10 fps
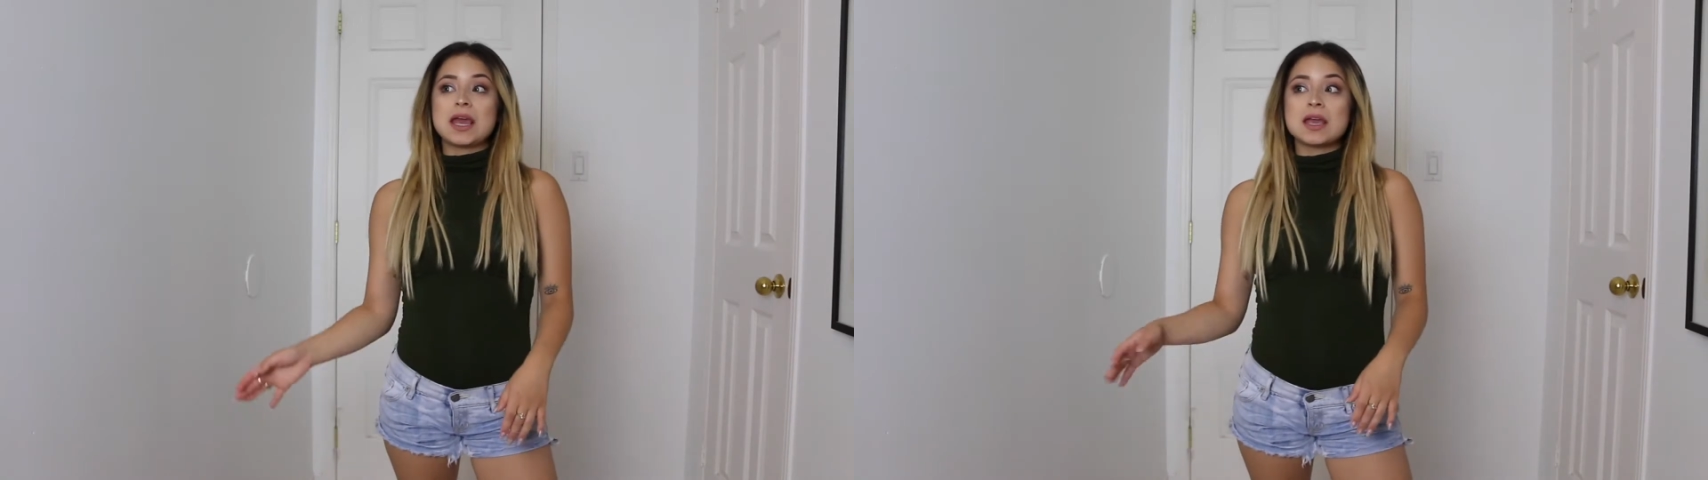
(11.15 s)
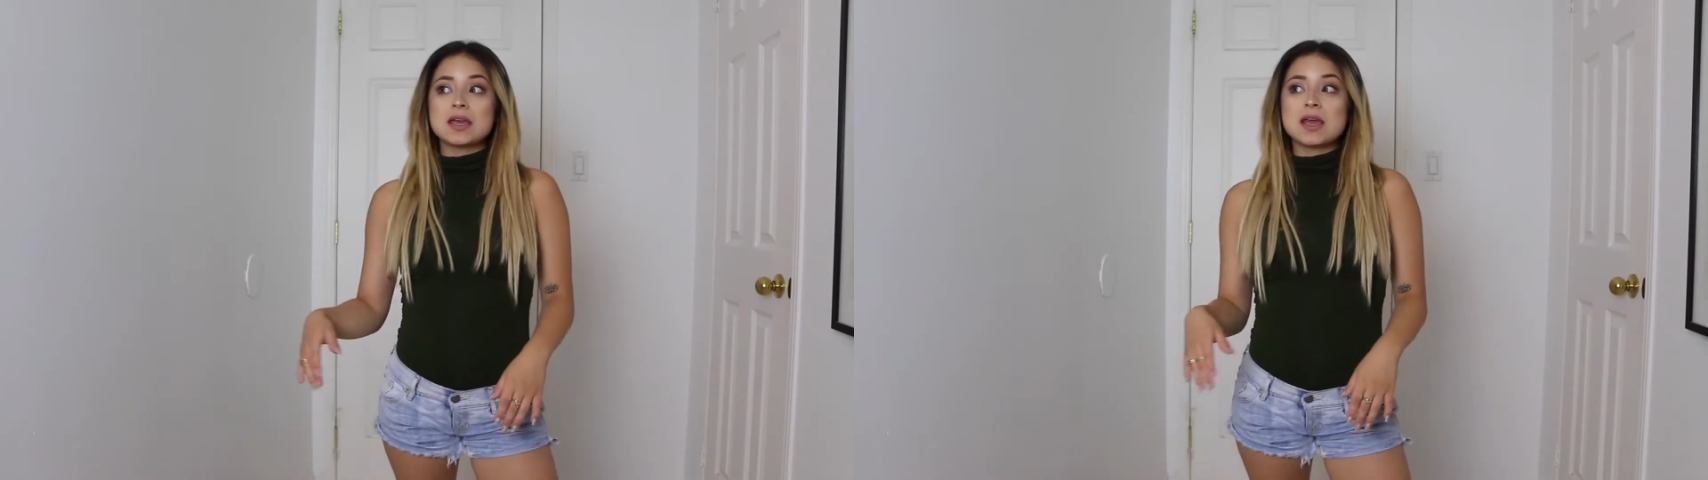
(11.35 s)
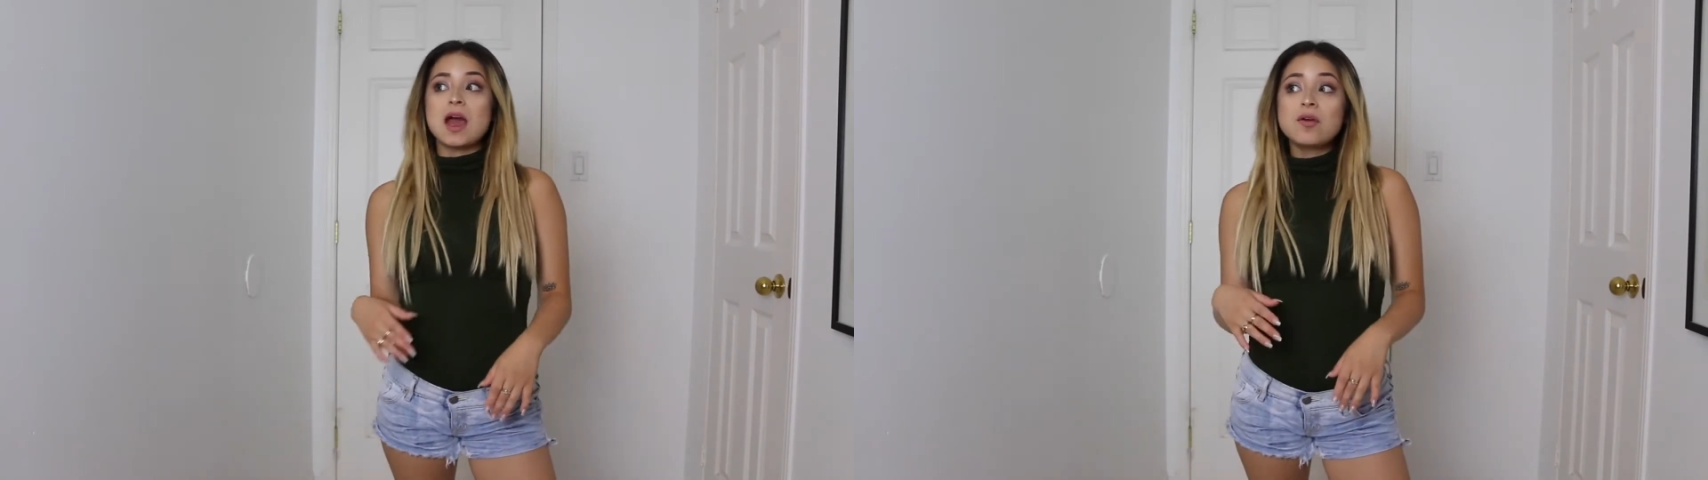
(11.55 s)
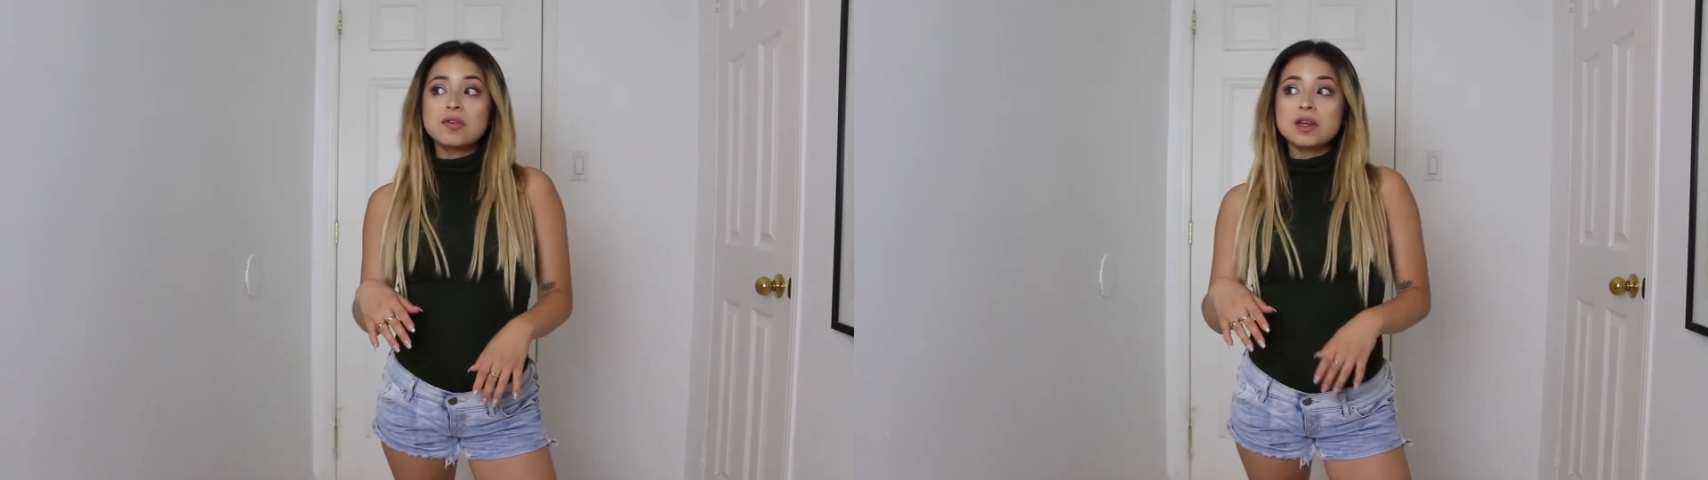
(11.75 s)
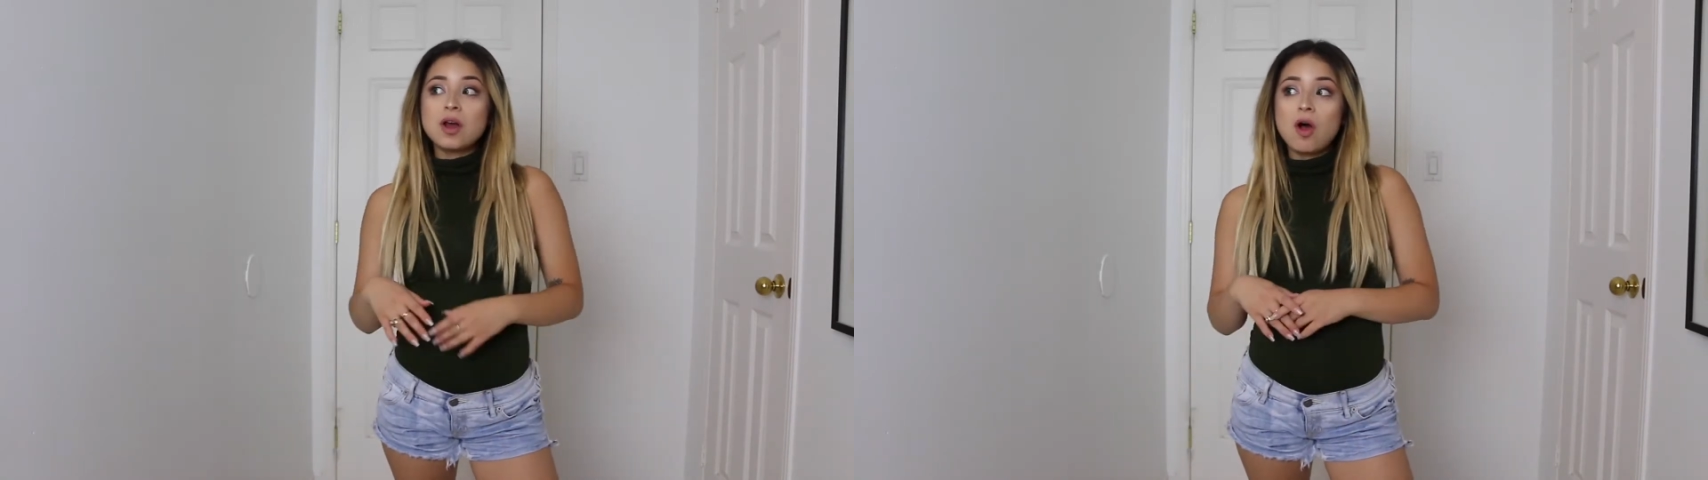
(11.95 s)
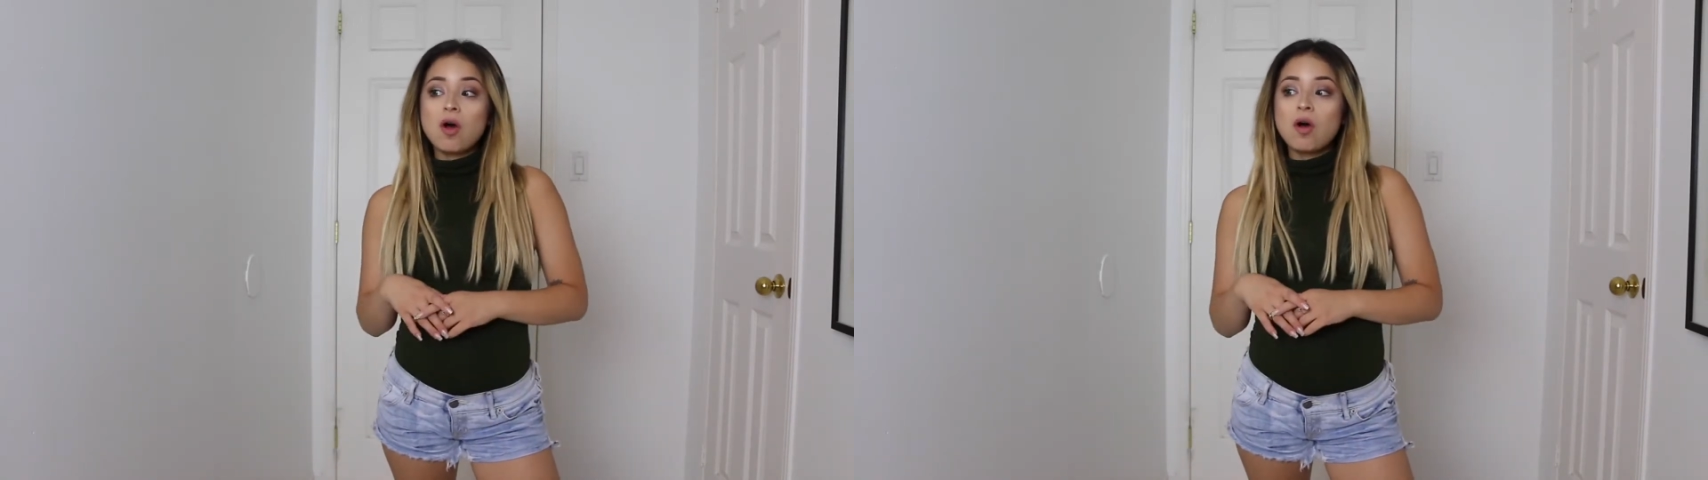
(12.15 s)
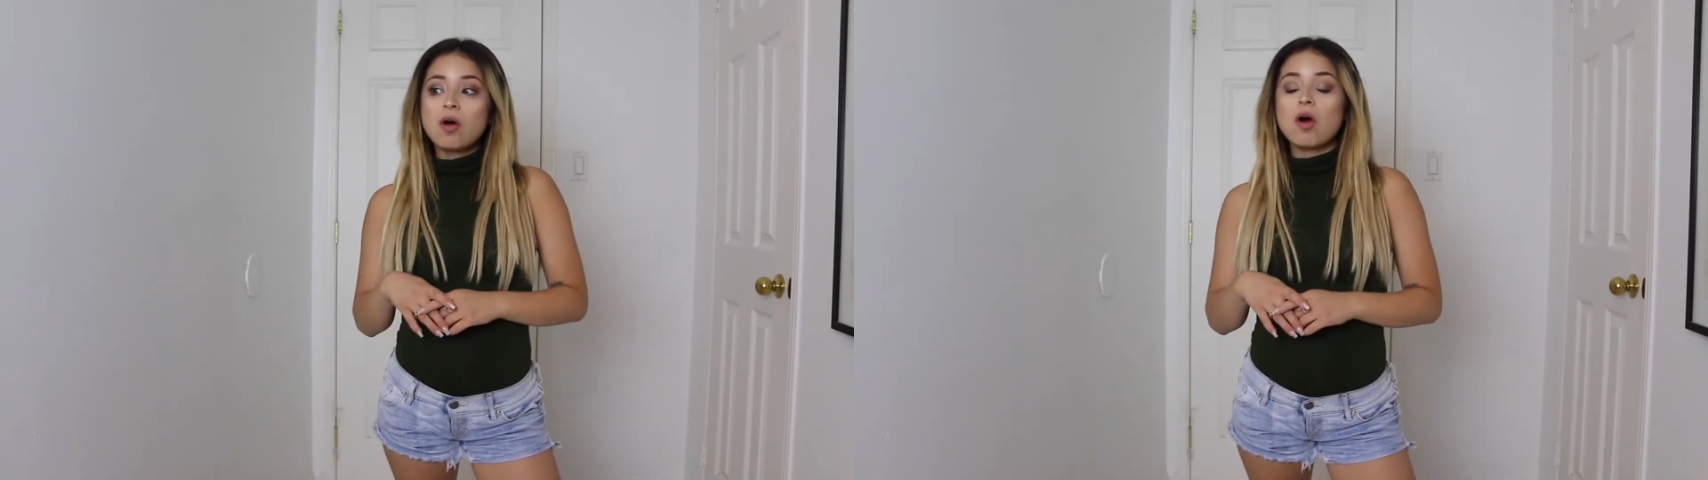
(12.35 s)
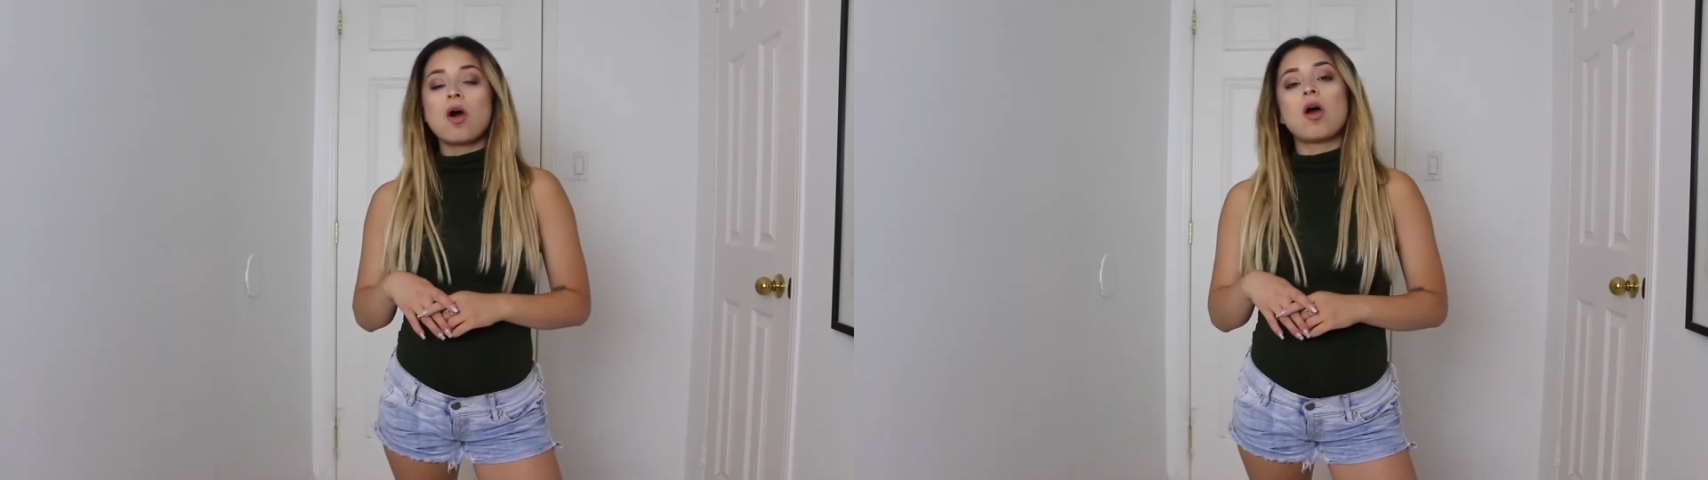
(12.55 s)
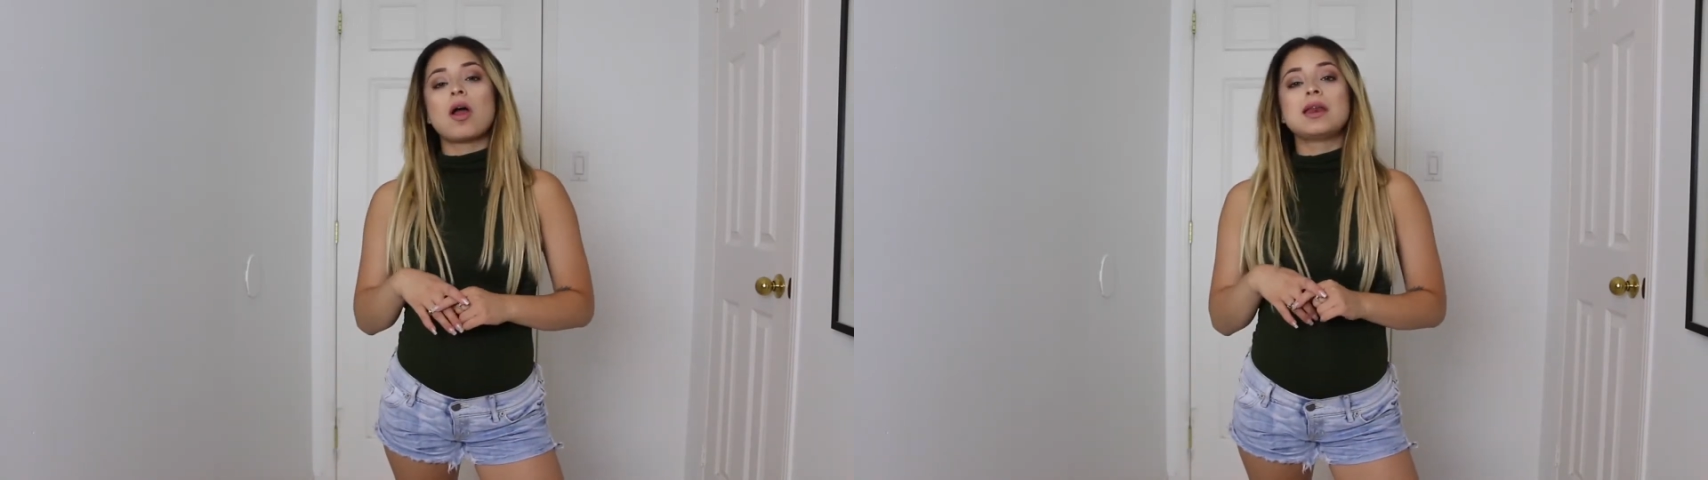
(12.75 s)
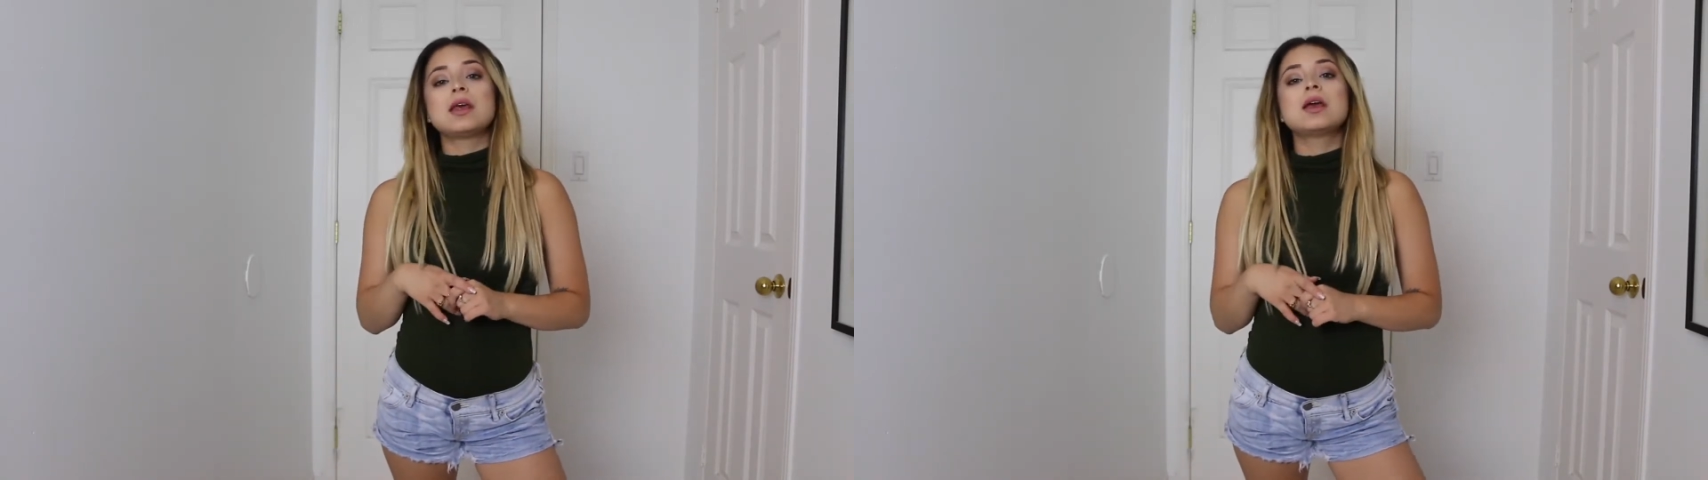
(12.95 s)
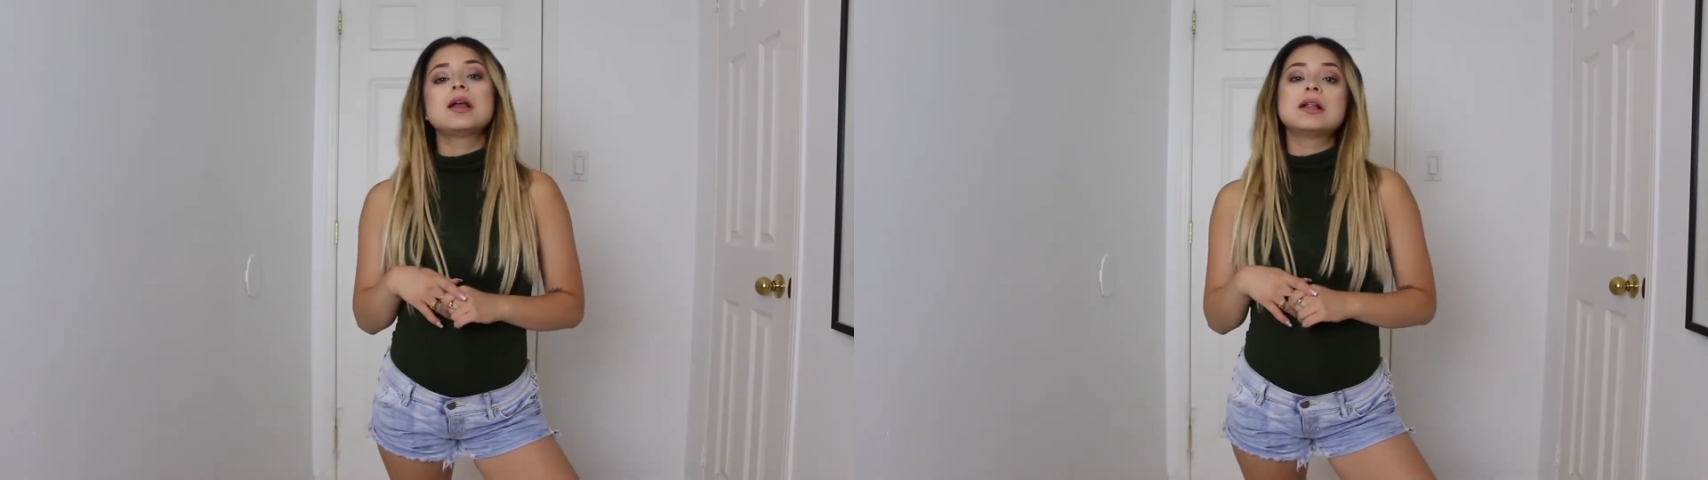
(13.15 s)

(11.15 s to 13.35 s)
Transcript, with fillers: a outfit haul on